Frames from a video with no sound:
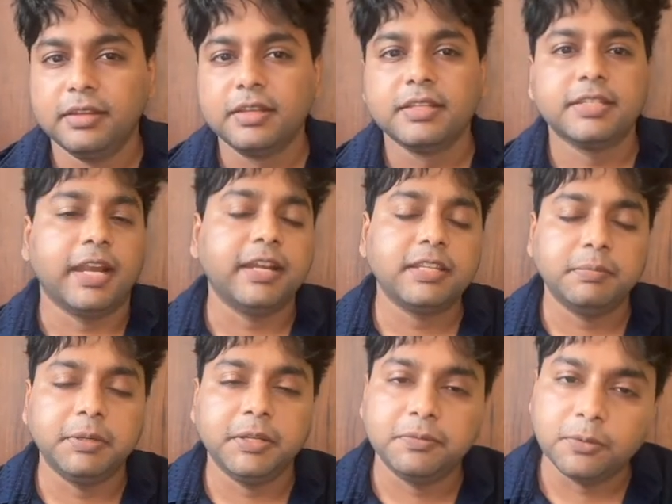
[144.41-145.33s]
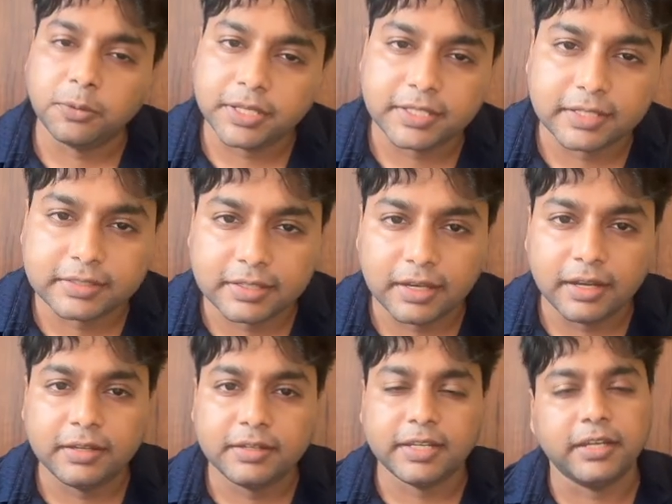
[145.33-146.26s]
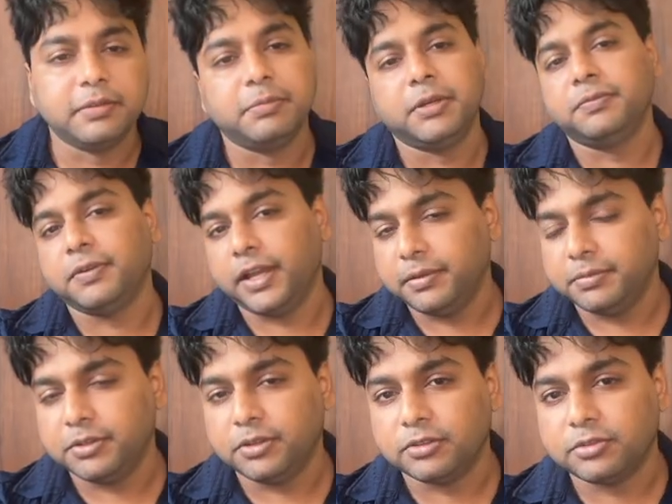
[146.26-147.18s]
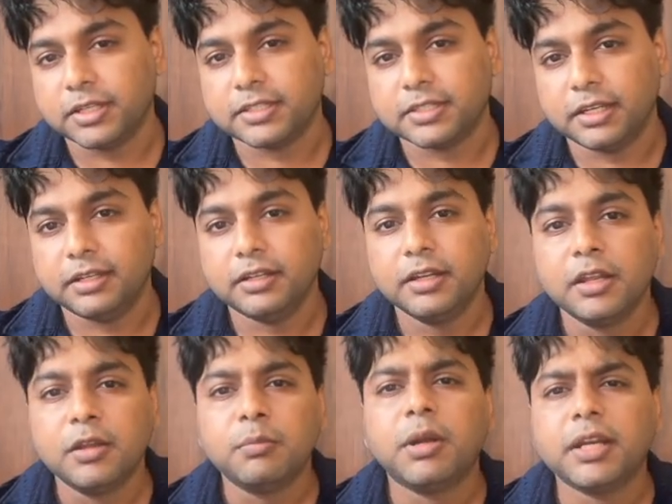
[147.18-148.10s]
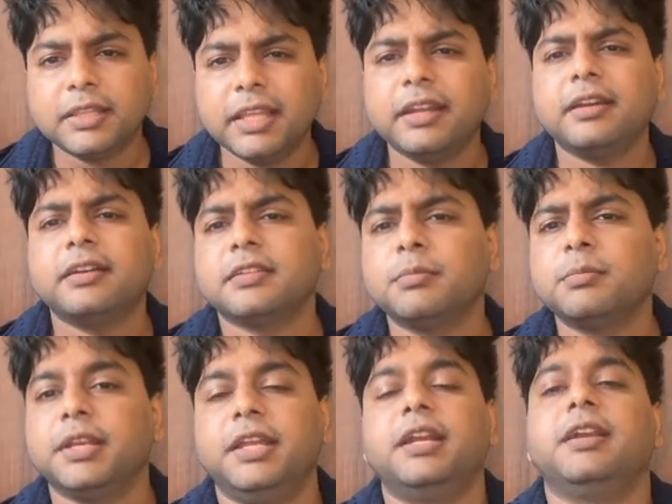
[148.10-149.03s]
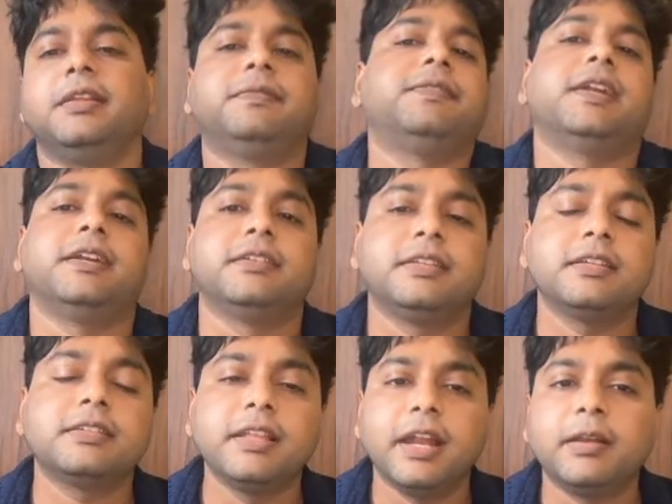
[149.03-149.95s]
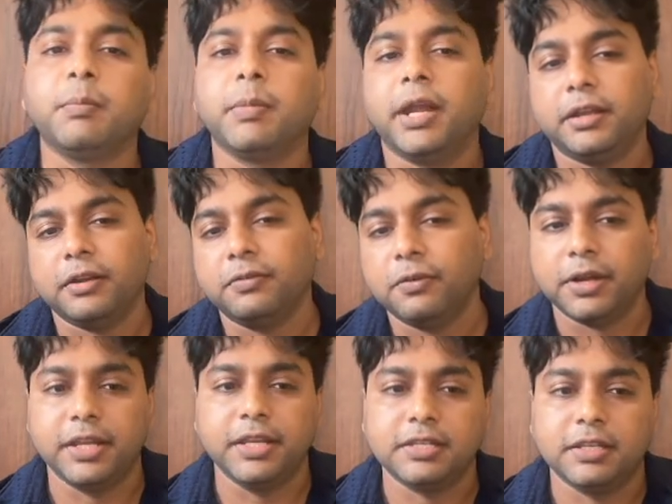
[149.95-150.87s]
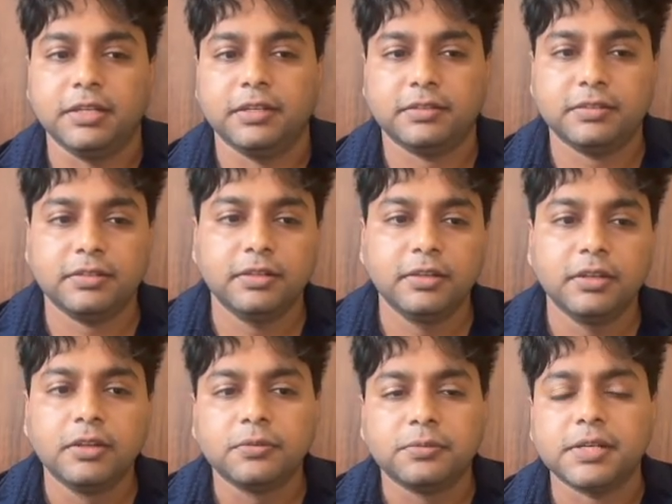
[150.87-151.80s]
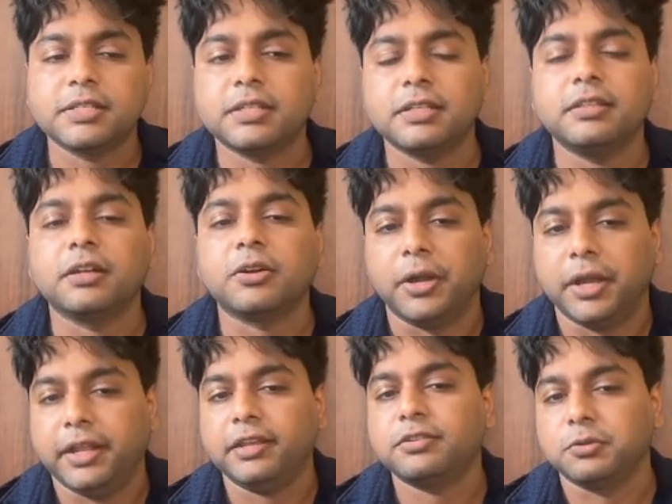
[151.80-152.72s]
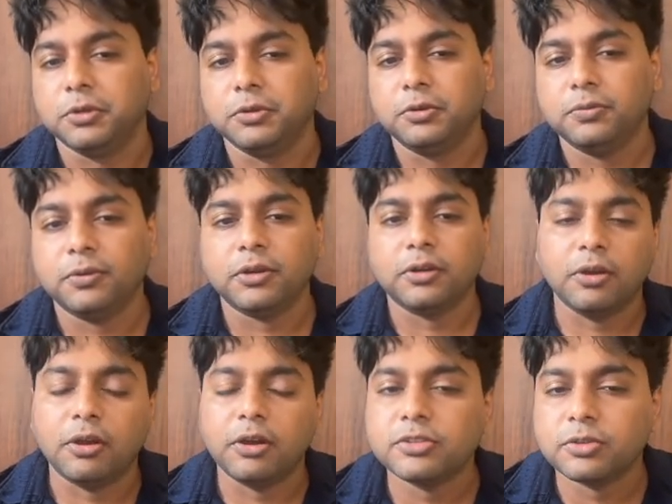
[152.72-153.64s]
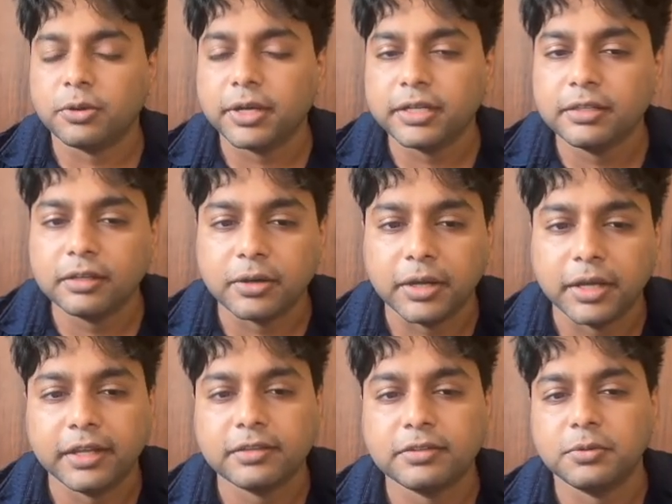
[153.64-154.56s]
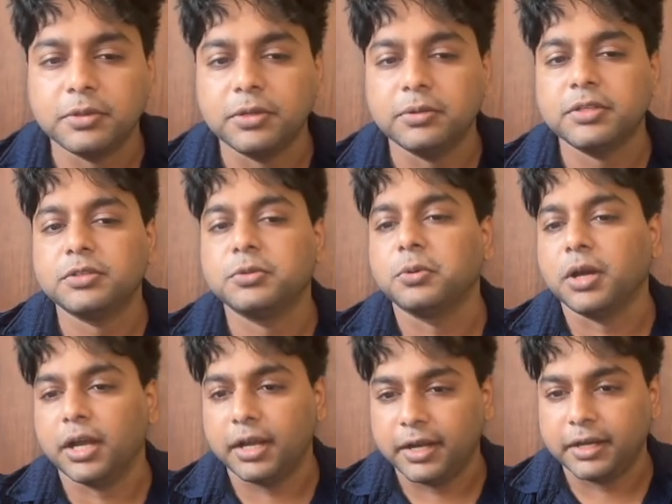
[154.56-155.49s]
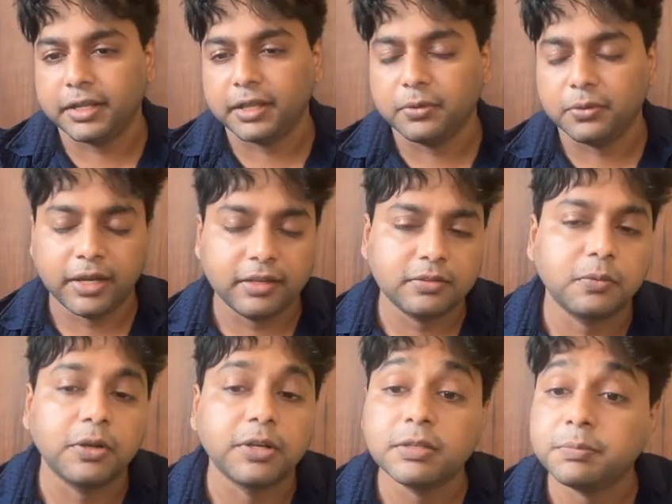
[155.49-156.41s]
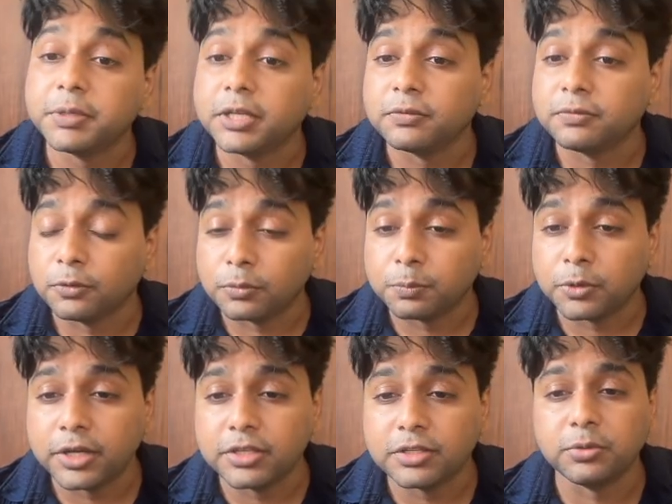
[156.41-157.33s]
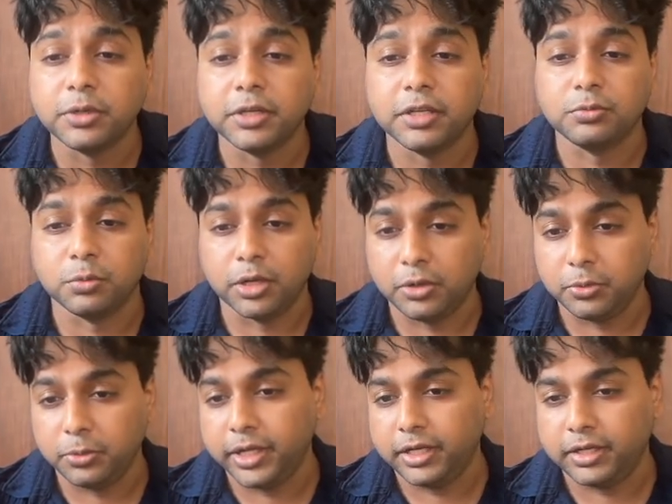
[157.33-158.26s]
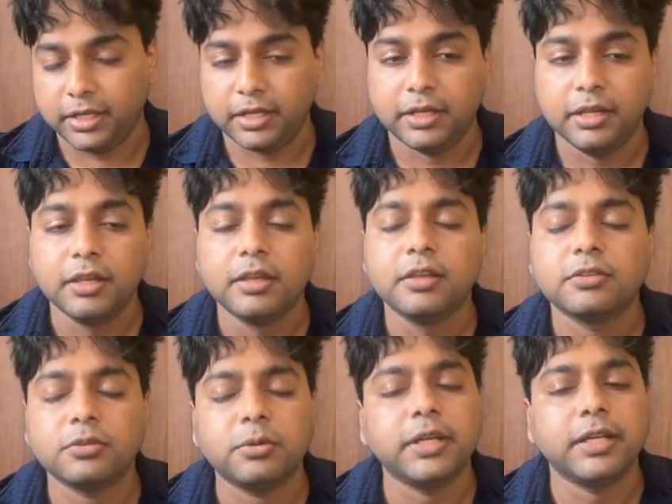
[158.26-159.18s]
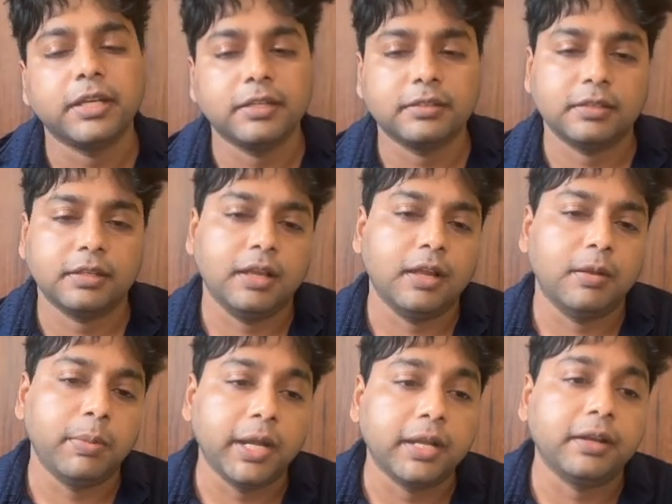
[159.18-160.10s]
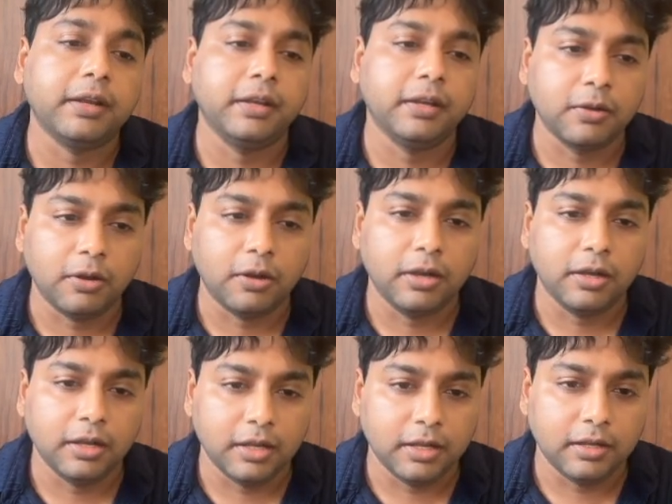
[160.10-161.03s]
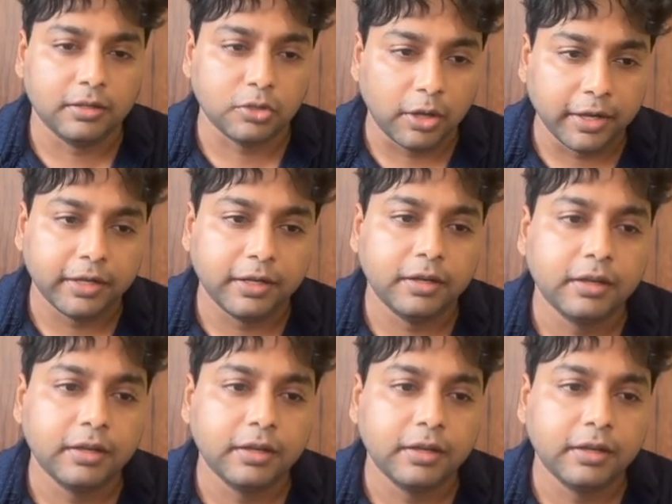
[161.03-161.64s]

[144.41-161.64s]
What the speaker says: ChatGPT 4 is excellent, ChatGPT 5 is also excellent, but there are some real differences that matter for engineers. First is the context window. For Claude Sonnet, the context window is 200k, whereas for GPT 4.0 it is 128k. So it is better in Claude Sonnet.